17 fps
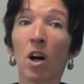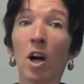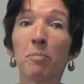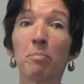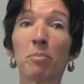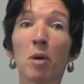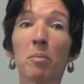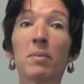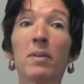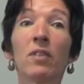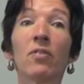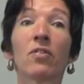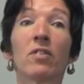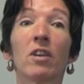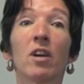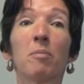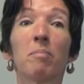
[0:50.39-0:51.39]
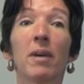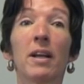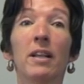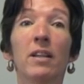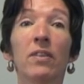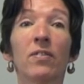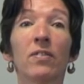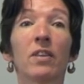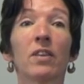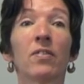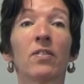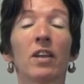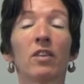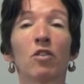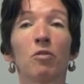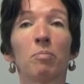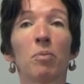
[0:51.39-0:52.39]
I'd probably start by listing a
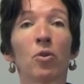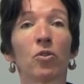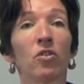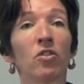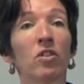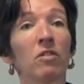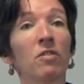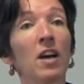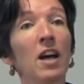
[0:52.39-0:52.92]
set of positive